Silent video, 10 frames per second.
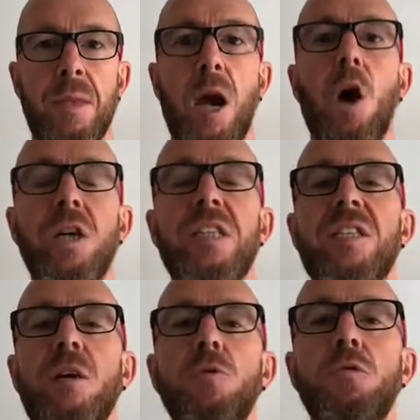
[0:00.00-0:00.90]
I can
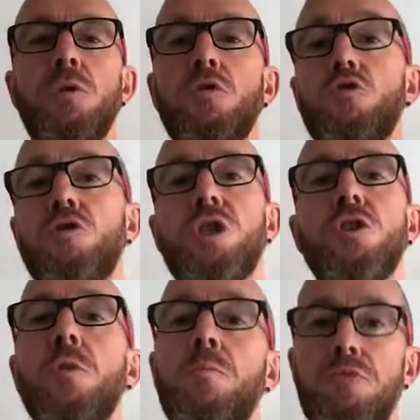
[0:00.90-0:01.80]
tell you
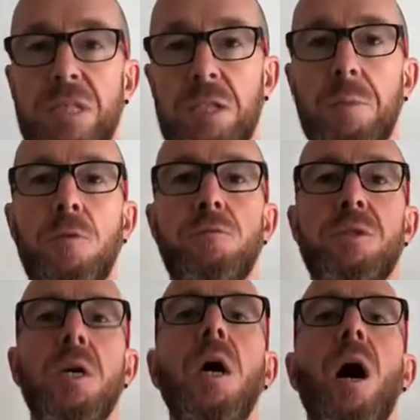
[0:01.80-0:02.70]
nutritional principles.